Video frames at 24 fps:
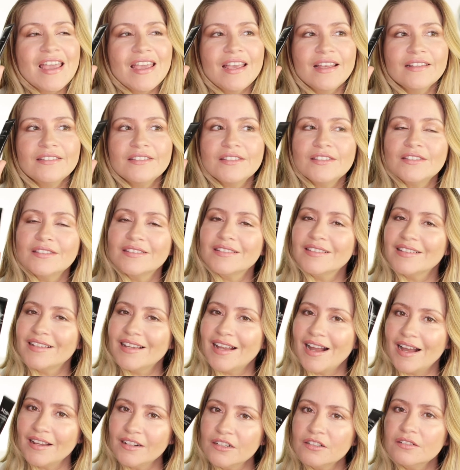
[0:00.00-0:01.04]
It's
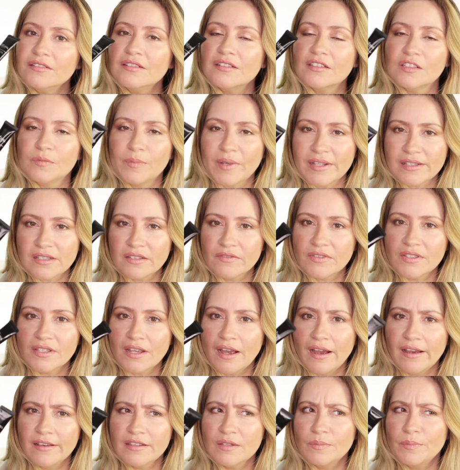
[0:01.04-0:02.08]
kind of on the expensive
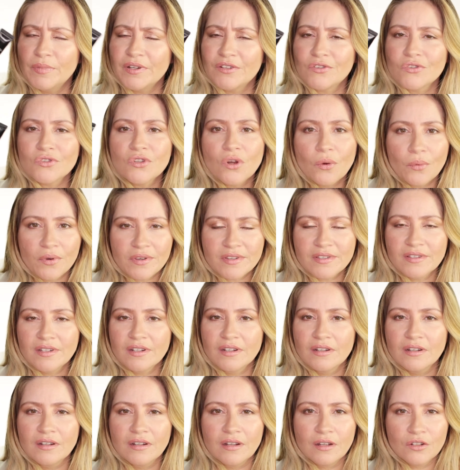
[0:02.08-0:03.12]
side, but so is
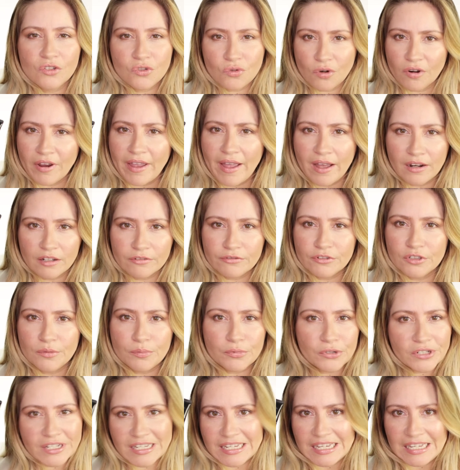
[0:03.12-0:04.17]
the Drunk Elephant
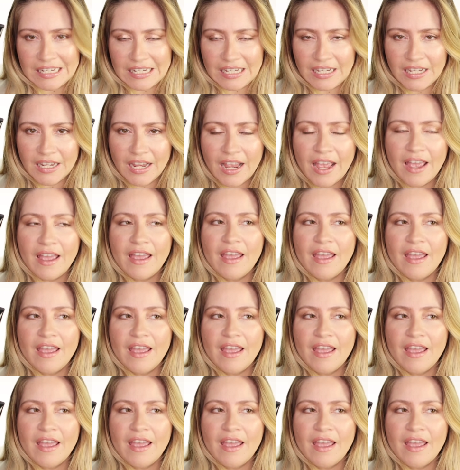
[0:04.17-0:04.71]
Pertini.